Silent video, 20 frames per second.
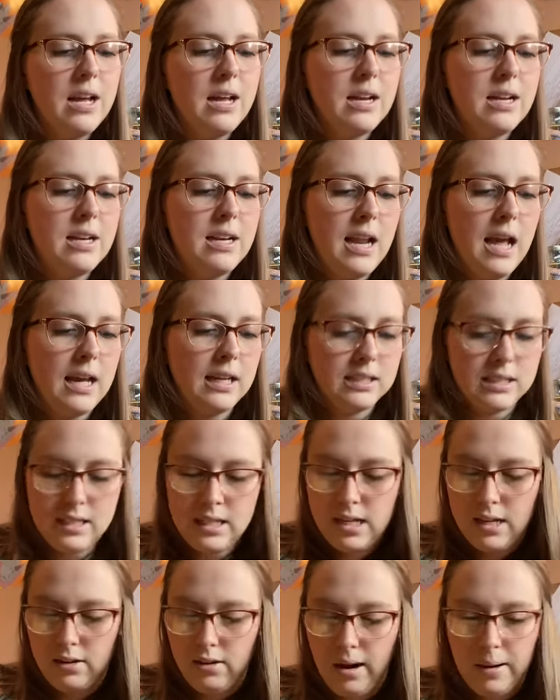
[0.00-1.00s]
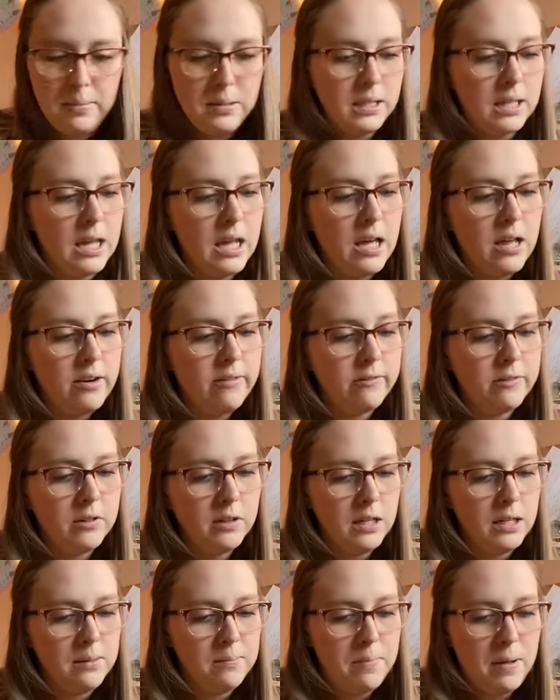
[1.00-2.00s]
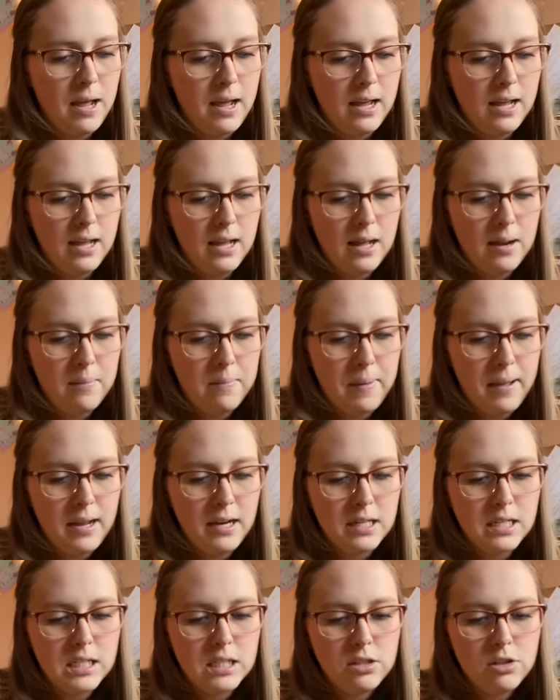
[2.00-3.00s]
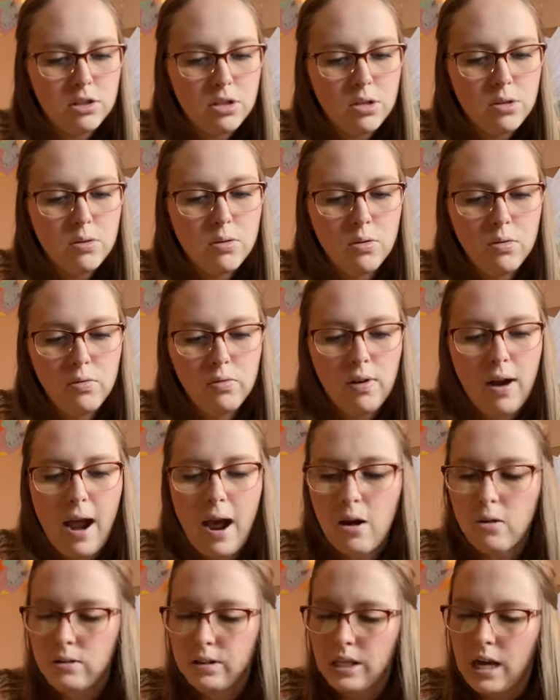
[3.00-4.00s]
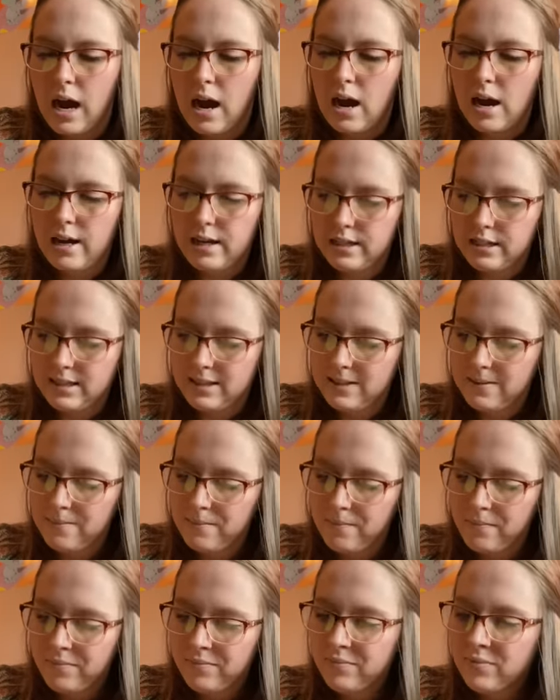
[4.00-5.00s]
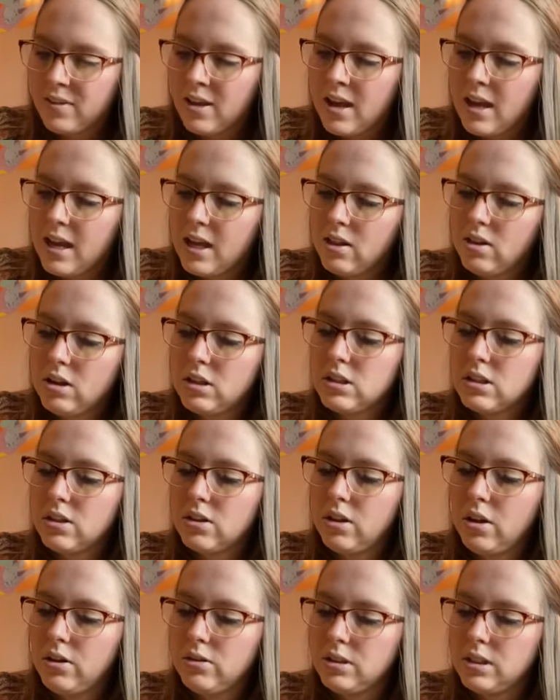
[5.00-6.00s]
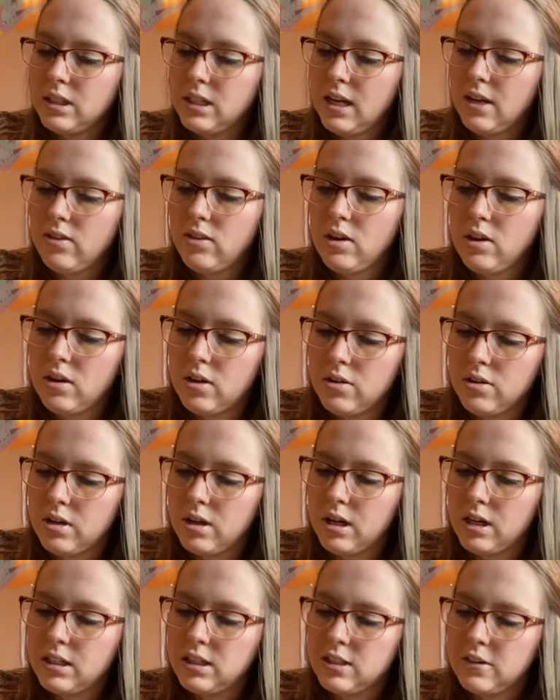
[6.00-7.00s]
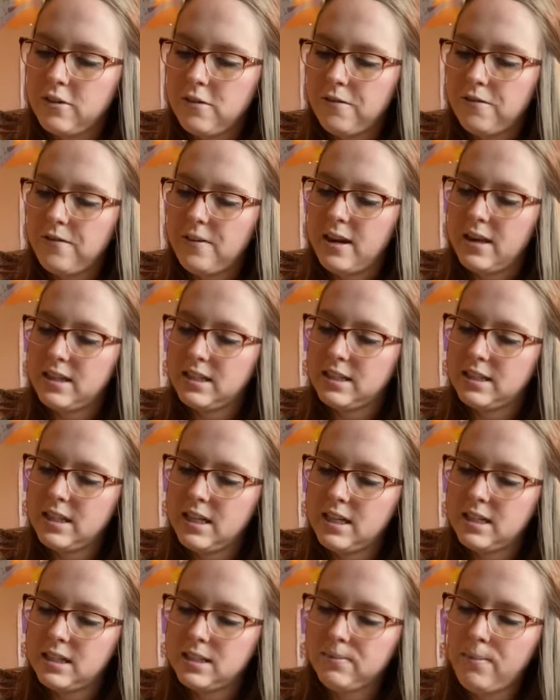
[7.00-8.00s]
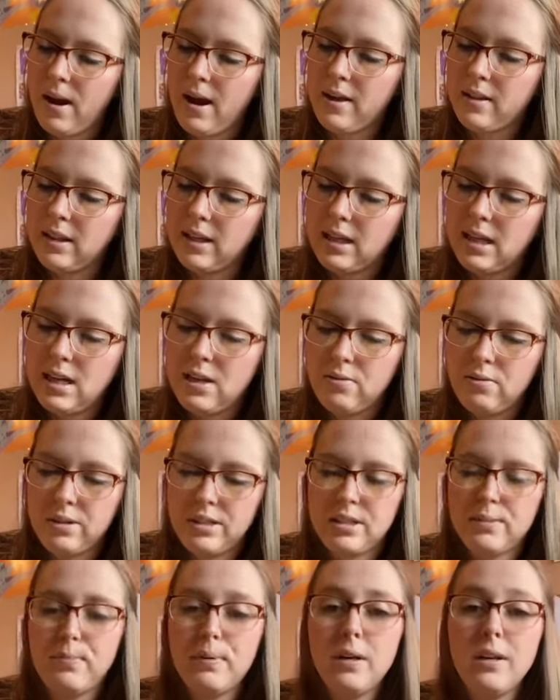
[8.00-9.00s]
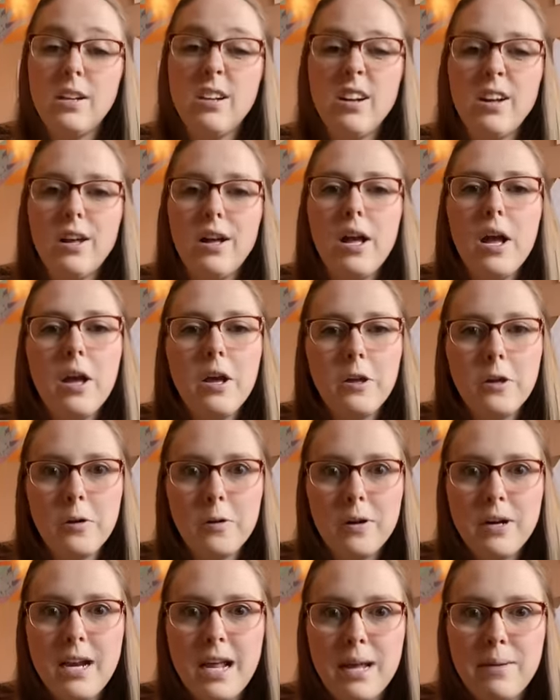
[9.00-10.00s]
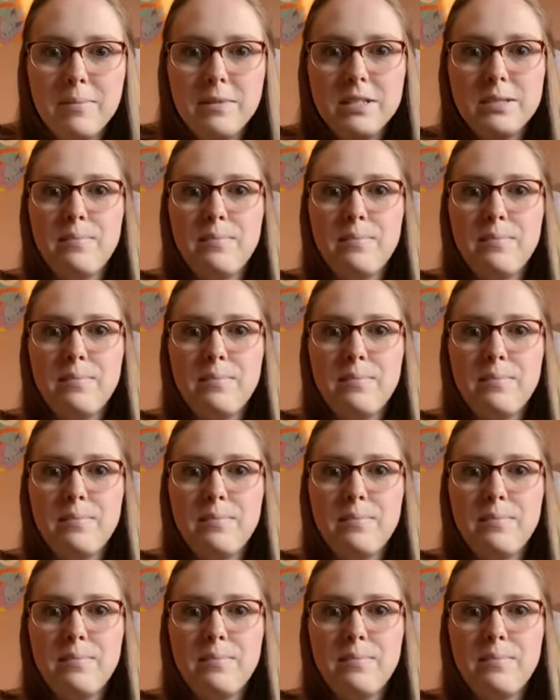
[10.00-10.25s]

Next, he grabbed a can of green paint and painted two round eyes. He looked closely at the coconut's new face, and smiling, he whispered, Your name is